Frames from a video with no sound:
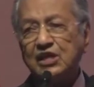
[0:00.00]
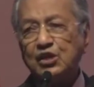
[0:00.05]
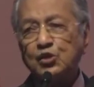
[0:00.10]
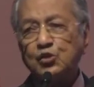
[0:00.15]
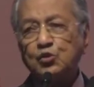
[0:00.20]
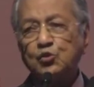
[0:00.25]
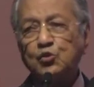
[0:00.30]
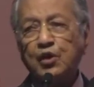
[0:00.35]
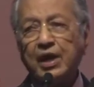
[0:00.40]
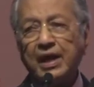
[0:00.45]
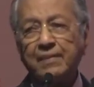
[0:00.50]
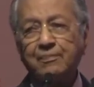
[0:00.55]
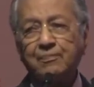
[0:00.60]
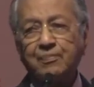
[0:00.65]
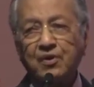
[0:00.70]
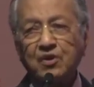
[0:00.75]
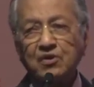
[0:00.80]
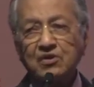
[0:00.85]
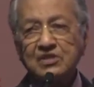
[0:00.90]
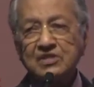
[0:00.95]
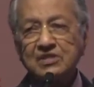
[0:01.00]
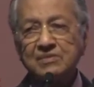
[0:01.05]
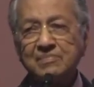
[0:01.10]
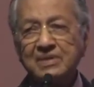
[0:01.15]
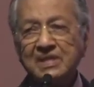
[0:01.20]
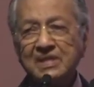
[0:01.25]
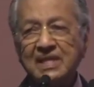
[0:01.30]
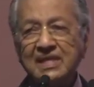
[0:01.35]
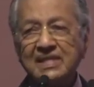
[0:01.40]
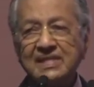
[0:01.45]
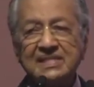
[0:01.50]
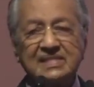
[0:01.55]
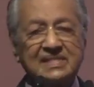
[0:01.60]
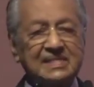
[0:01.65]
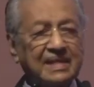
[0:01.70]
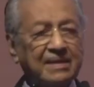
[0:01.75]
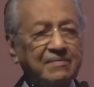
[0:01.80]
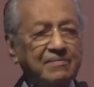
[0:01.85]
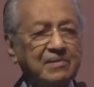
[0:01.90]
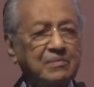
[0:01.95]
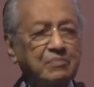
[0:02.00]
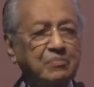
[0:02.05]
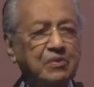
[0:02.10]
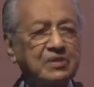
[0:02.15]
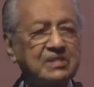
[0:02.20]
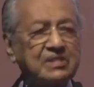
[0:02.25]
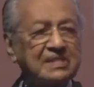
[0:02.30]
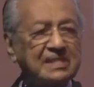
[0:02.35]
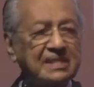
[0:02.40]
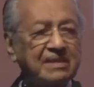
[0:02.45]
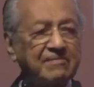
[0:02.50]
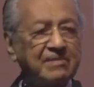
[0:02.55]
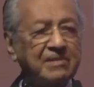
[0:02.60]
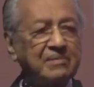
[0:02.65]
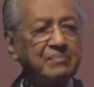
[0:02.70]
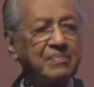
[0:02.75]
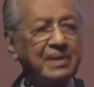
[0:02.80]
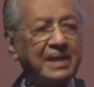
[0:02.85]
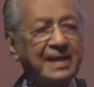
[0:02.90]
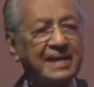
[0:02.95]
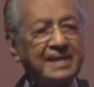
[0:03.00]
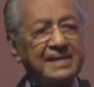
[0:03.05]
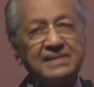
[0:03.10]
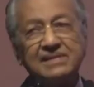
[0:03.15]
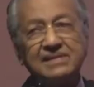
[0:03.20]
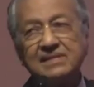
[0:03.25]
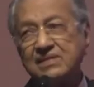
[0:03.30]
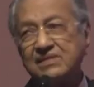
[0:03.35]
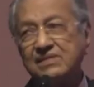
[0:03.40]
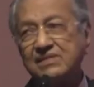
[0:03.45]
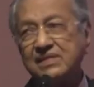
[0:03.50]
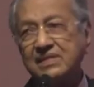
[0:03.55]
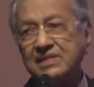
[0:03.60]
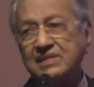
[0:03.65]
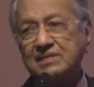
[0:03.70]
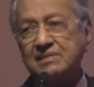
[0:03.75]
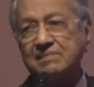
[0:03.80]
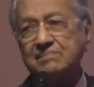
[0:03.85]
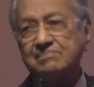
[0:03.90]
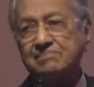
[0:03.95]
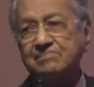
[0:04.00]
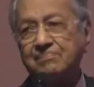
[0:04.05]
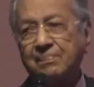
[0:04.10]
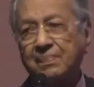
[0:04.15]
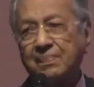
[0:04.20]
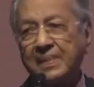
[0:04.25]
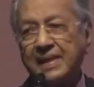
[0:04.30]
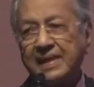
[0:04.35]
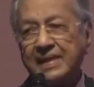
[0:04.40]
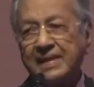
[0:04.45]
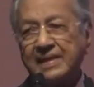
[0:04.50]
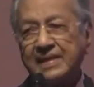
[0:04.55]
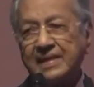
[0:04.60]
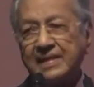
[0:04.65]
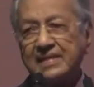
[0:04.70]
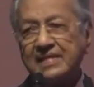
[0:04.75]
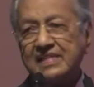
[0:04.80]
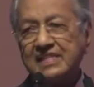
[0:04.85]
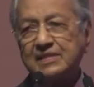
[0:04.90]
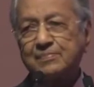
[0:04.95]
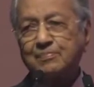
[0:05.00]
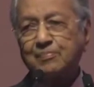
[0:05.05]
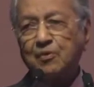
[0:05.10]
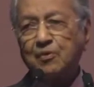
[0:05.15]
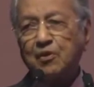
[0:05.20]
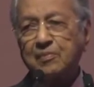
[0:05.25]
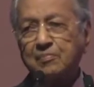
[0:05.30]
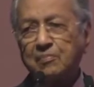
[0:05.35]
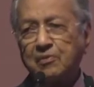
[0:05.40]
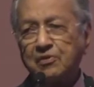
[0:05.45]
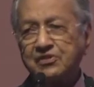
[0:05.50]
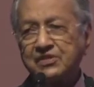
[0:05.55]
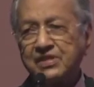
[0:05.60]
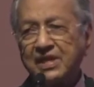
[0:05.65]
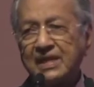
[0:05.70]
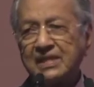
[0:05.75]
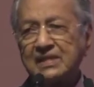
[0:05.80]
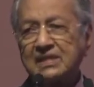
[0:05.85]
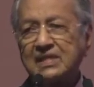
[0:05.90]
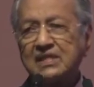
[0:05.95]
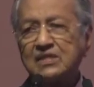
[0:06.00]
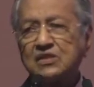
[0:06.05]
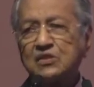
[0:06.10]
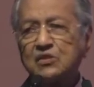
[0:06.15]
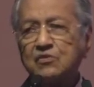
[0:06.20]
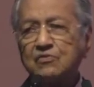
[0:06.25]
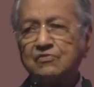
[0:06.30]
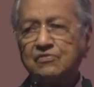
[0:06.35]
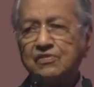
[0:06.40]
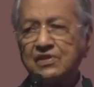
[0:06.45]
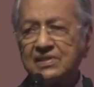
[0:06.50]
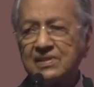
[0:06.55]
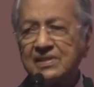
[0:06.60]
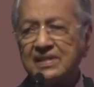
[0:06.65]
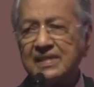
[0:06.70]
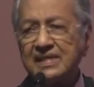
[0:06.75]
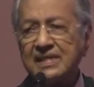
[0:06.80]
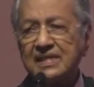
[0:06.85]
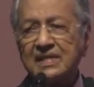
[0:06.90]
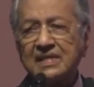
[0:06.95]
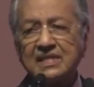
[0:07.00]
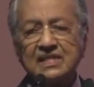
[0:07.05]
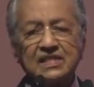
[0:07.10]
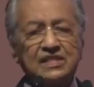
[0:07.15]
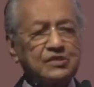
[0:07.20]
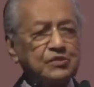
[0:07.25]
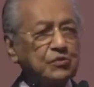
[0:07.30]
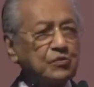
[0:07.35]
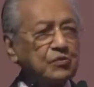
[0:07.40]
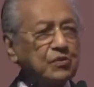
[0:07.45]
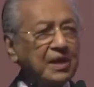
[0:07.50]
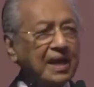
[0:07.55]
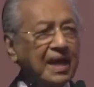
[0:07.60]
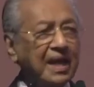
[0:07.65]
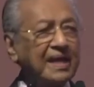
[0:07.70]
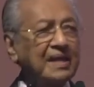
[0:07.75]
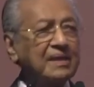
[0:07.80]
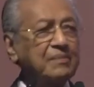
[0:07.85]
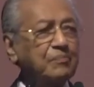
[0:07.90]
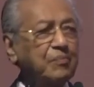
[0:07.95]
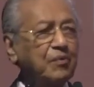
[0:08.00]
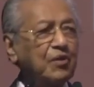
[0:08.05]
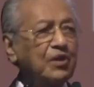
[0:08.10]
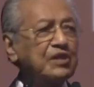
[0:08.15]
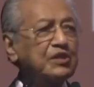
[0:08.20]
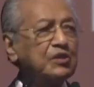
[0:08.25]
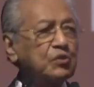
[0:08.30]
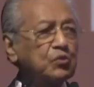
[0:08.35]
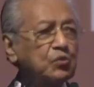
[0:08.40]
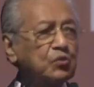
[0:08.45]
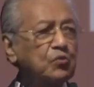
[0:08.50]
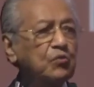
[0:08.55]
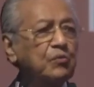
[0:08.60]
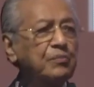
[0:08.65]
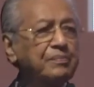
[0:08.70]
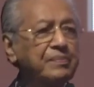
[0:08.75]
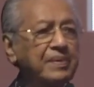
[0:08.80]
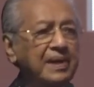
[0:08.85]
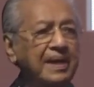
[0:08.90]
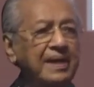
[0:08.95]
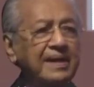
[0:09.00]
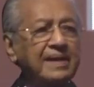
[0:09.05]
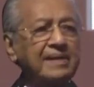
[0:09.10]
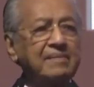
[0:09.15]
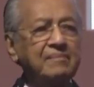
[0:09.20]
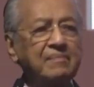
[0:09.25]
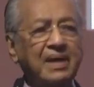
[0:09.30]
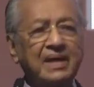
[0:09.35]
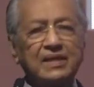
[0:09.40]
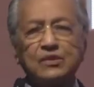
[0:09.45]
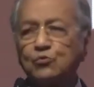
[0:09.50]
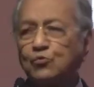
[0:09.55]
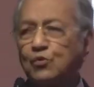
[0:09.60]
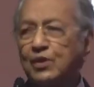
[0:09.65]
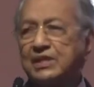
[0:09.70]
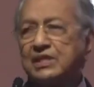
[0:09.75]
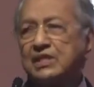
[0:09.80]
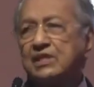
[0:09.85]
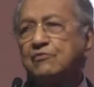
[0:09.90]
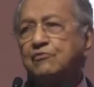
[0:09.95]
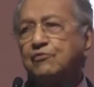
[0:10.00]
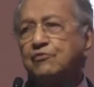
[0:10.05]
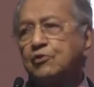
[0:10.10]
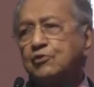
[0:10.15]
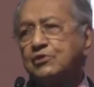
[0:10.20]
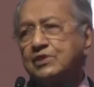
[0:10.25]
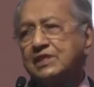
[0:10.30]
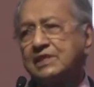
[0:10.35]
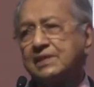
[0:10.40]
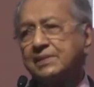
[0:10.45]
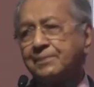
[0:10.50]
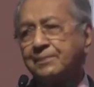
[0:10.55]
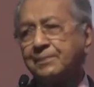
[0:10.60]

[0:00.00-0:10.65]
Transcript: to approximately 7.7 billion this year. It is projected to further increase to 9.2 billion by 2040.